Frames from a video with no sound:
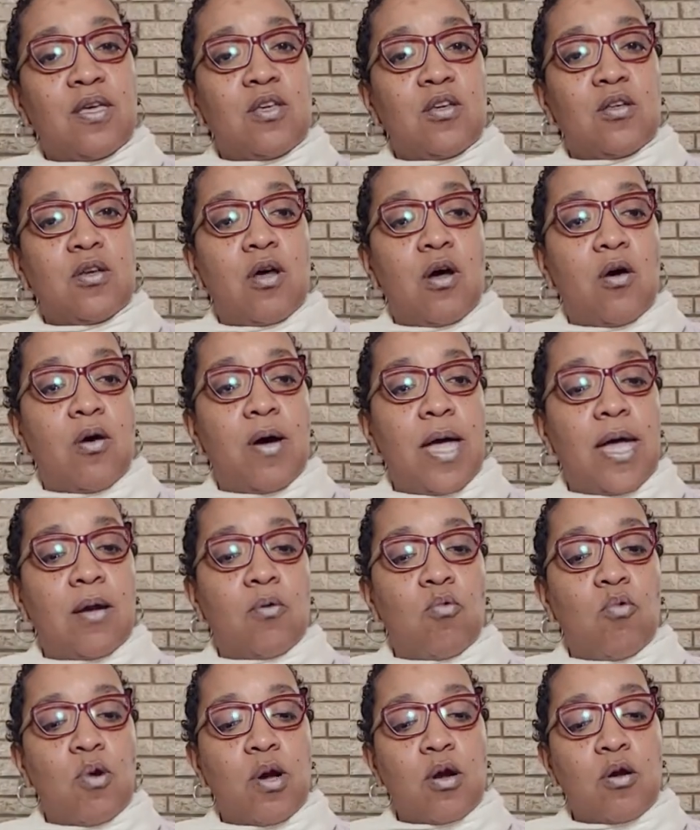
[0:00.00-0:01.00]
you know,
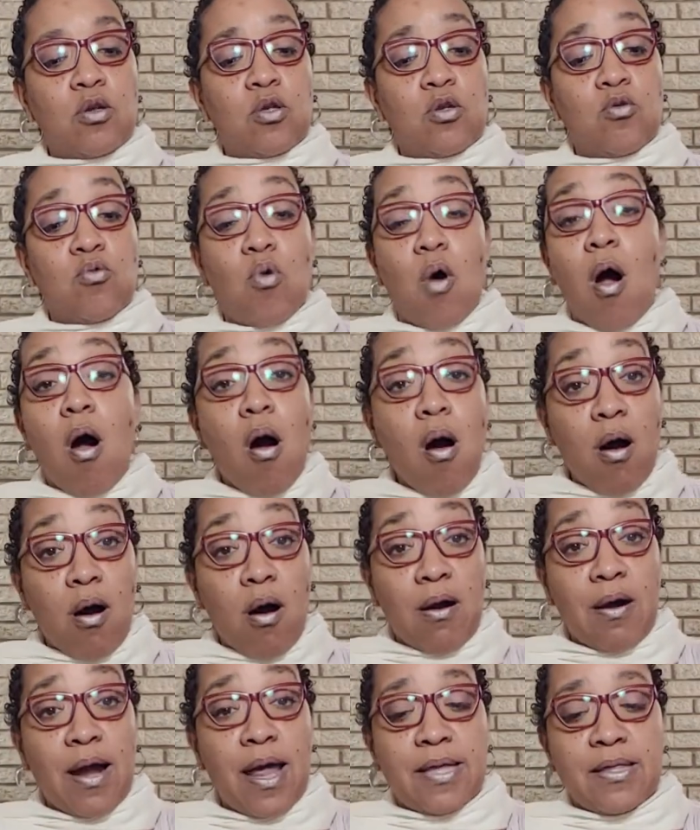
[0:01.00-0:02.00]
and where you
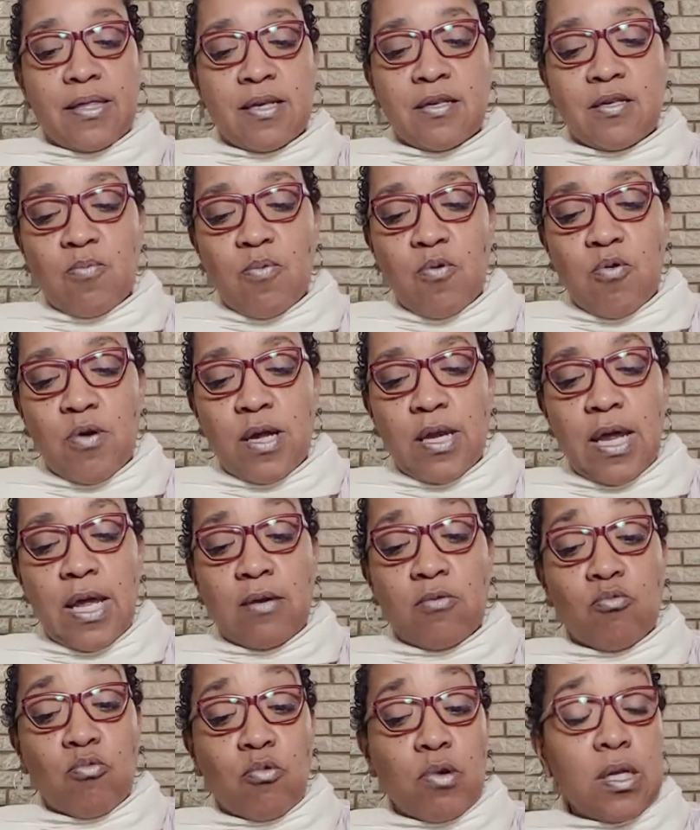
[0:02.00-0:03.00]
are at this point,
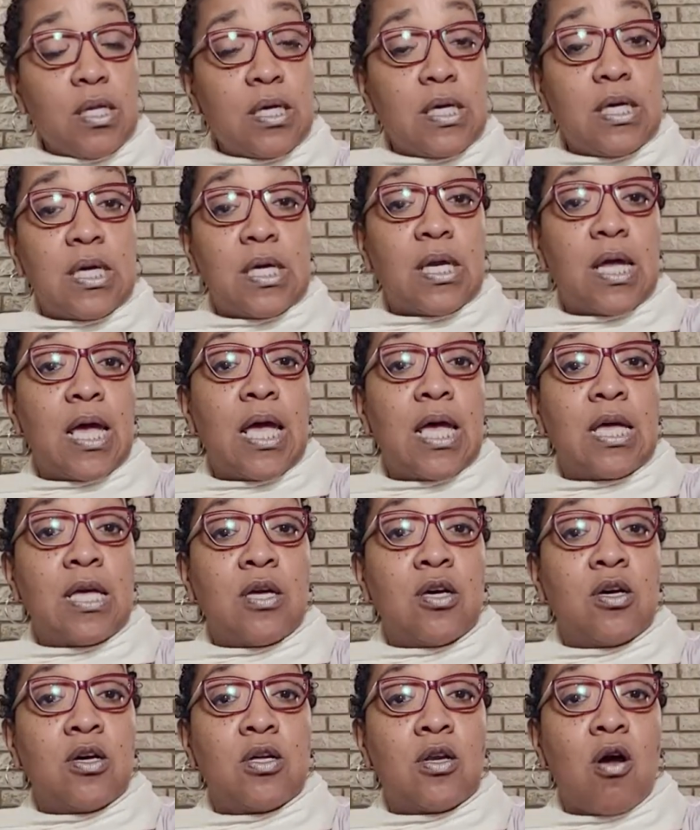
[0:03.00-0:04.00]
and really get a
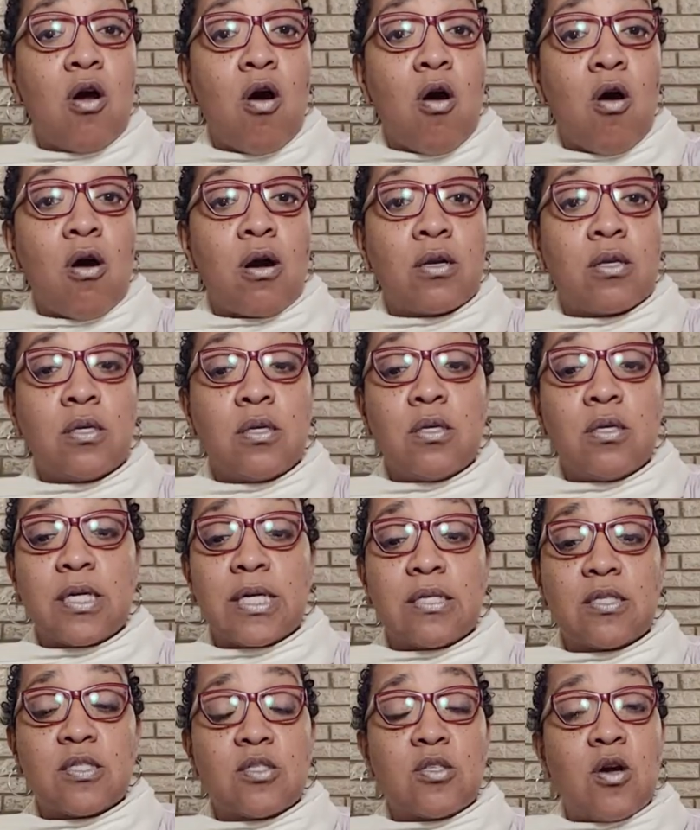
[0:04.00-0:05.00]
good hard look
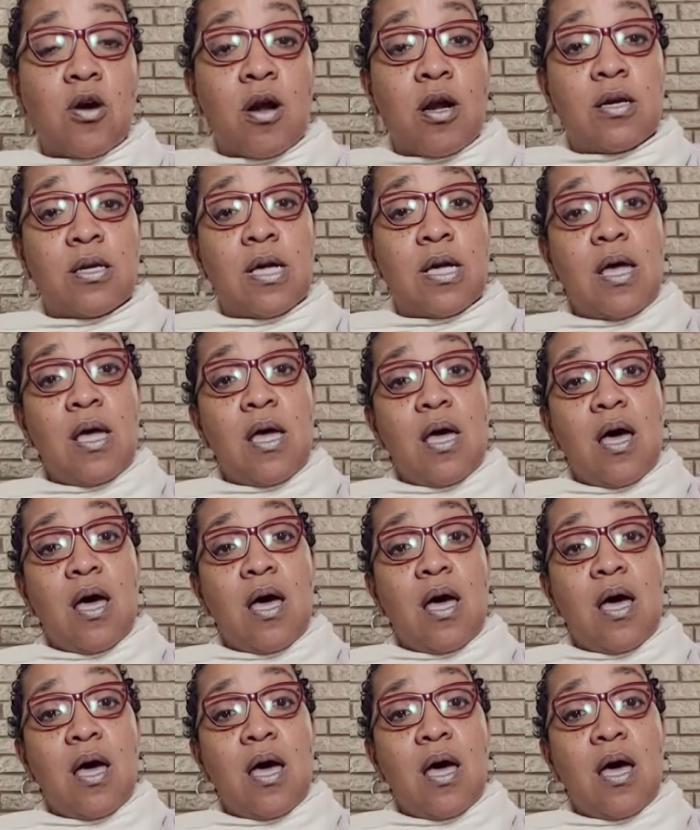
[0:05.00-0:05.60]
and start